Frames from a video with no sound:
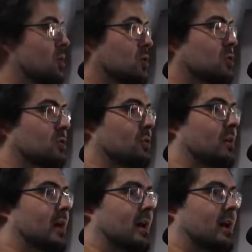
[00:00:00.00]
not a
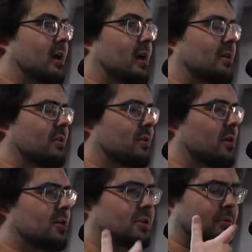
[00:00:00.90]
student, I think there
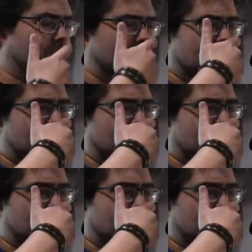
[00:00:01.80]
are still a